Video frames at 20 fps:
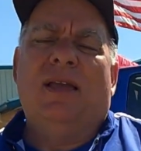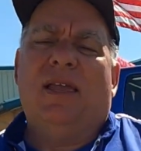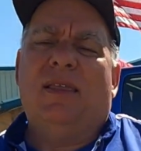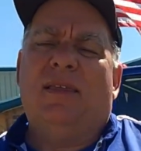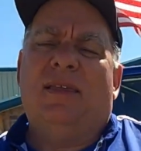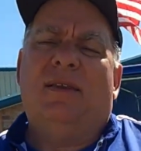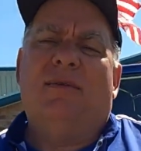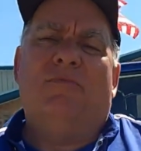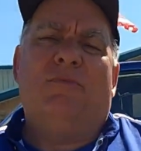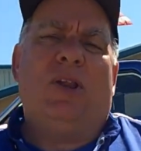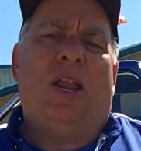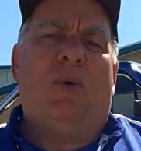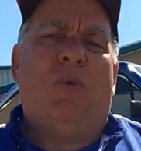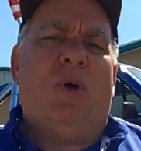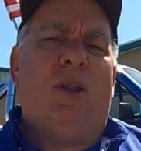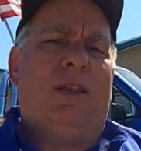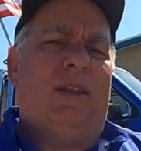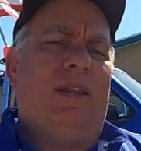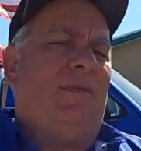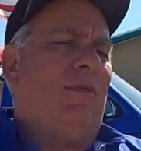And then, but I
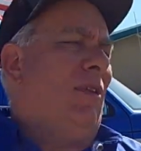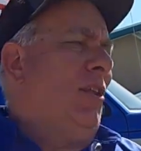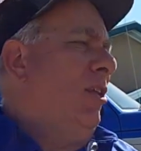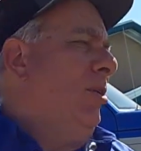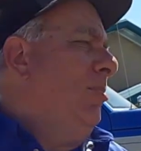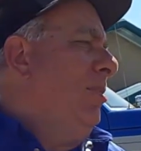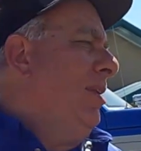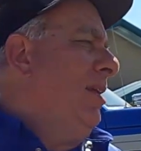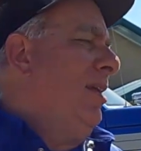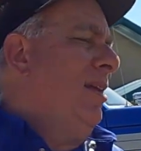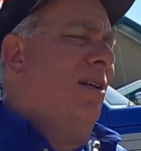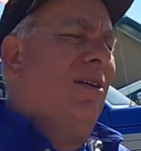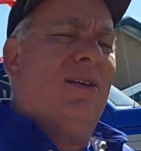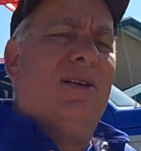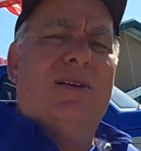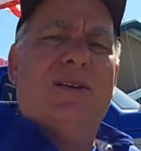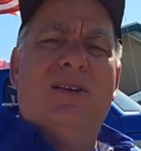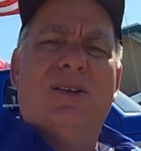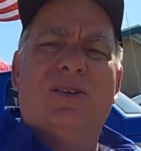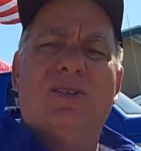want to leave it a little bit
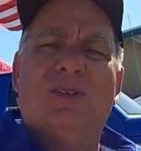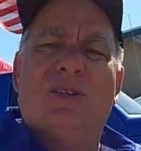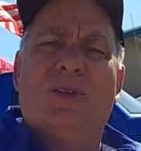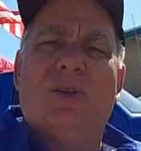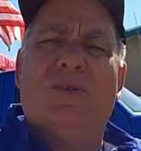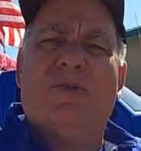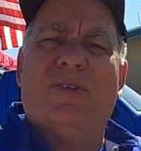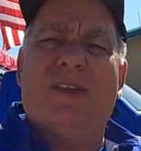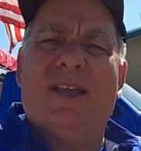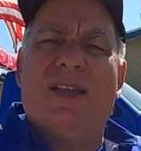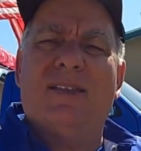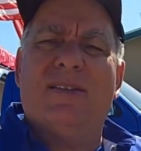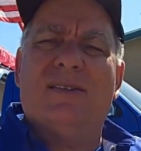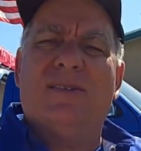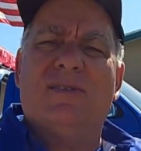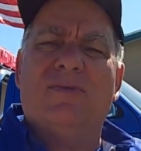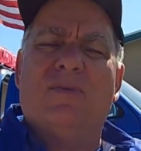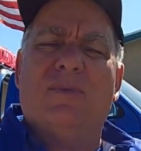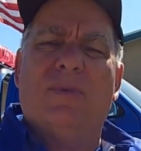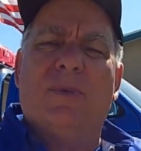here so the
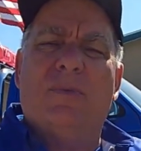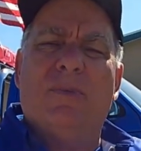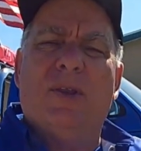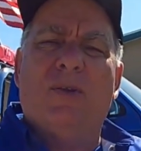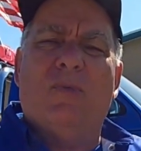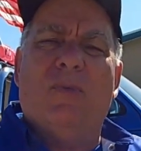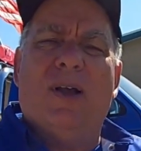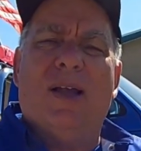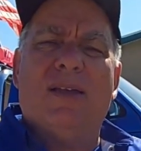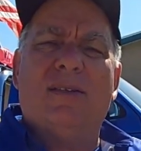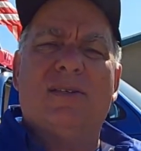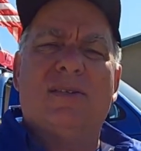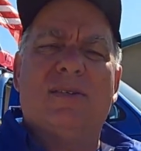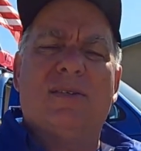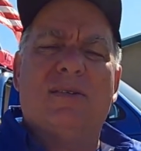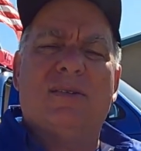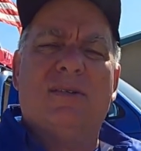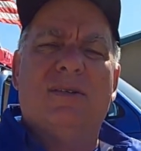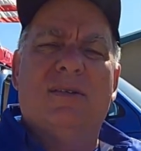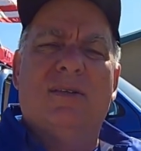fans from the
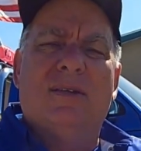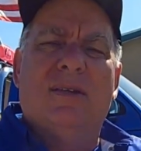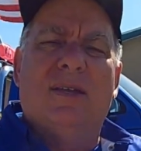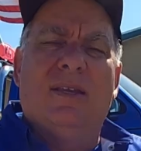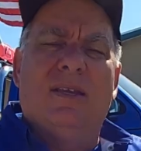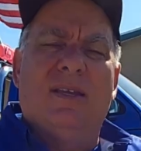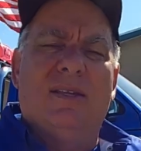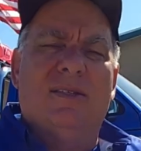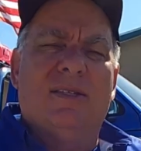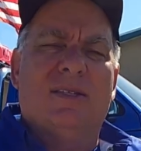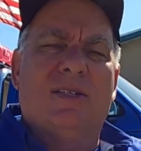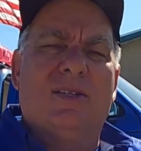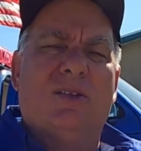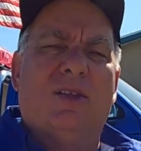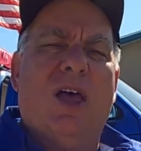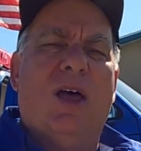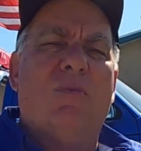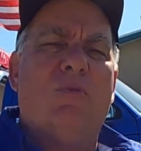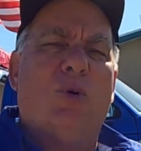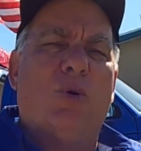Midwest, because it's a
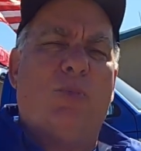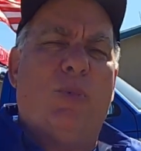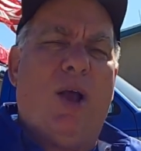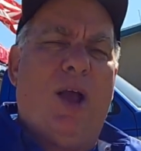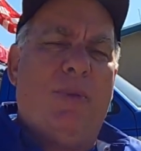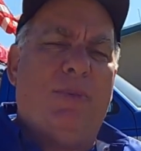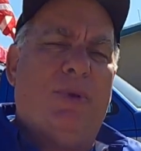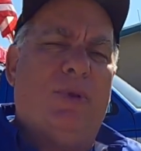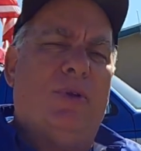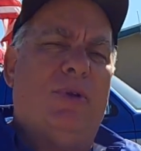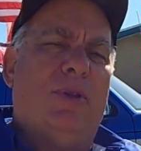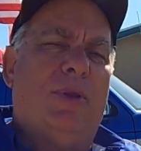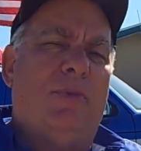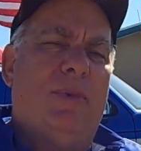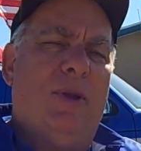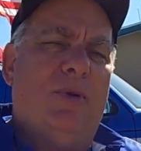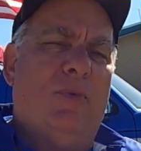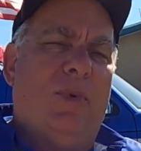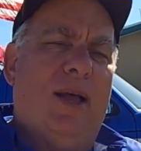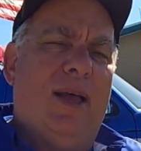lot more popular in the
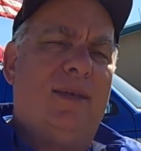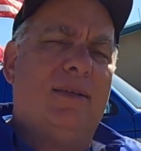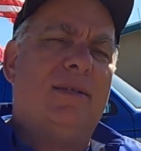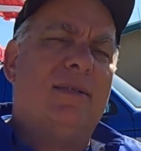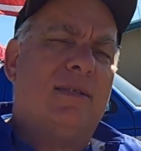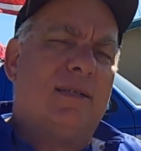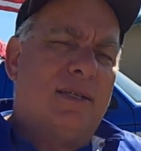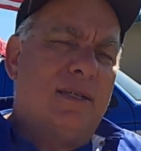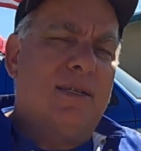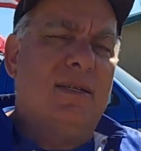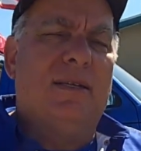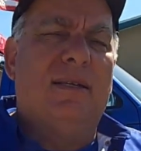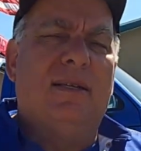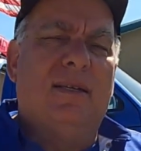Midwest